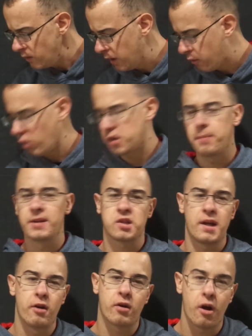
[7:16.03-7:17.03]
Of course, he meets
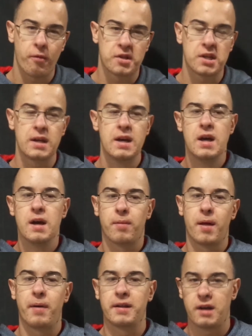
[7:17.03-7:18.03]
Lando Calrissian,
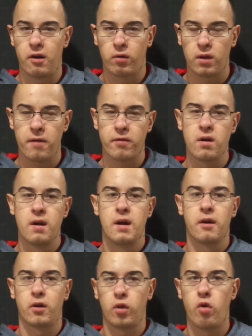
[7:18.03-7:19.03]
played by Donald Glover.
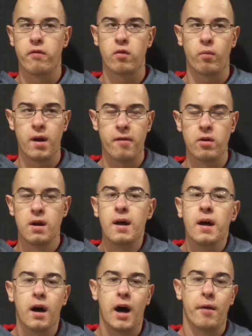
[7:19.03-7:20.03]
Glover, whatever.
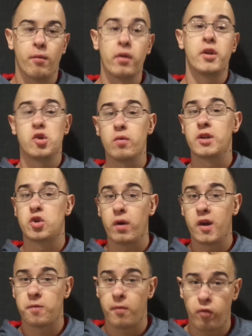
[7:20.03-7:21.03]
Uh, I really do enjoy
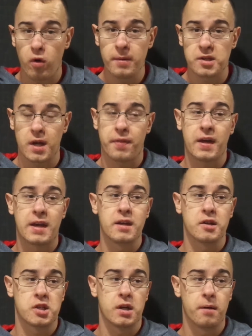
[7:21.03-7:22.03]
his performance. I think he
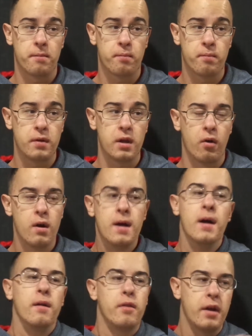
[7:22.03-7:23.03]
does a, uh, you know,
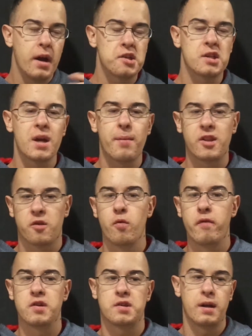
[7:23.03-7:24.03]
the nice thing about this
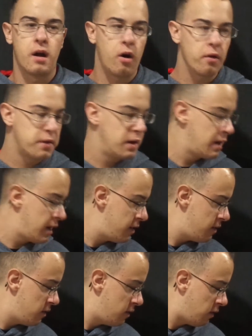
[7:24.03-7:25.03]
movie is that Alden,
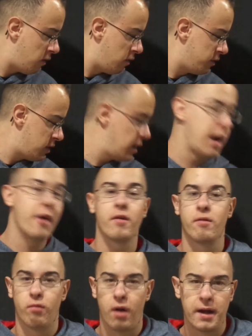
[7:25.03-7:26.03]
Alden
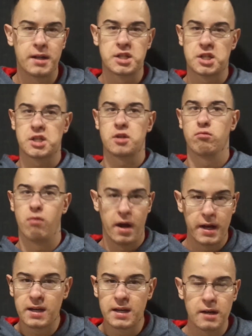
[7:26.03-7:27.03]
Ehrenreich,
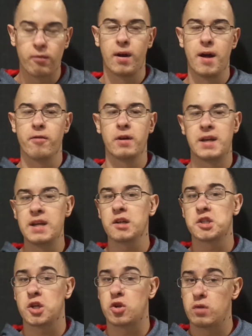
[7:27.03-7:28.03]
Reich, whatever, he
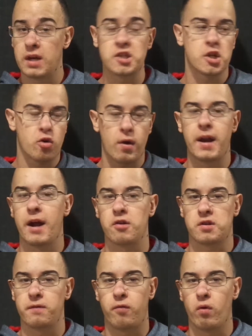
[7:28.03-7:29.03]
does a, he's a great
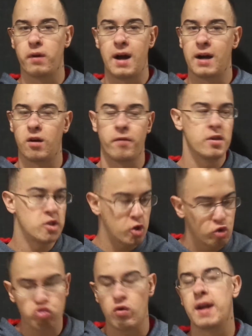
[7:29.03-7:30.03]
Harrison Ford knockoff. He's a
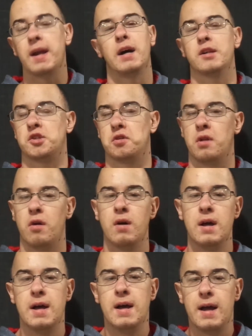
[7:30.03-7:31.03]
great Han Solo.
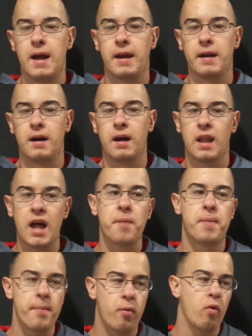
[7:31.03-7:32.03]
And uh, a lot of
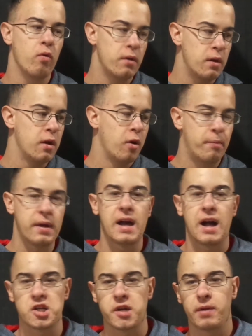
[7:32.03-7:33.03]
people, you know,
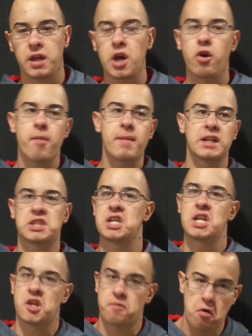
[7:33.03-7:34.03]
biatched him like, oh, I'm not seeing
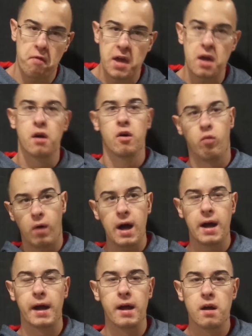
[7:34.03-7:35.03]
this movie.
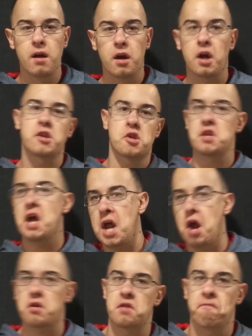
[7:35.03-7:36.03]
Why? Because he's not
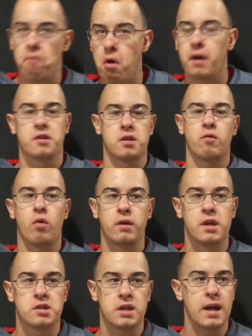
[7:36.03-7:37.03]
Harrison Ford. It's like, well,
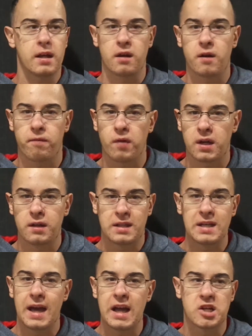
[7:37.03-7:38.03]
he's not going to freaking
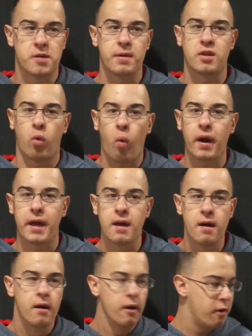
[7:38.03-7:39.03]
de-age to be 20
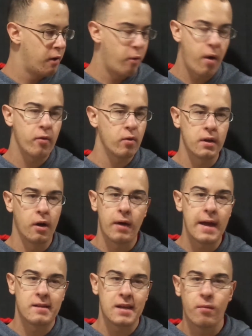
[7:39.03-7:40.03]
or however, you know,
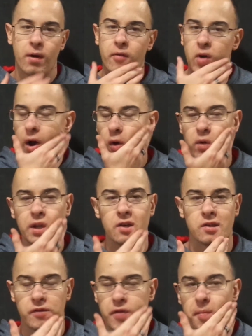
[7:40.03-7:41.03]
18, whatever, how old he is
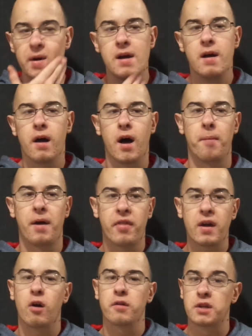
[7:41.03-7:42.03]
in this film. Um, I
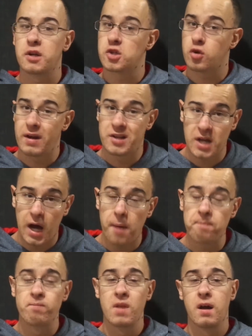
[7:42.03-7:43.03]
think Alden does a great
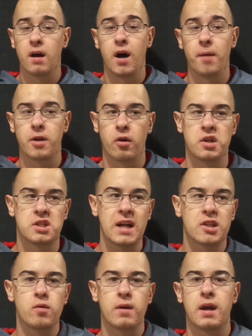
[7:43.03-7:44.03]
job. Um, you know, he's
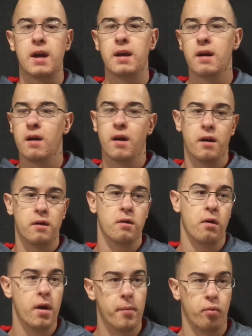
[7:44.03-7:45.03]
not doing a,
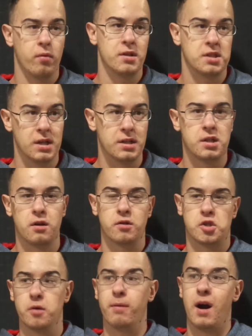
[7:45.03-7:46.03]
oh, hey, princess, you know,
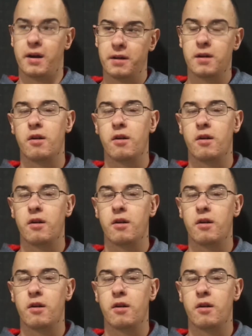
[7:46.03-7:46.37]
Chewbacca.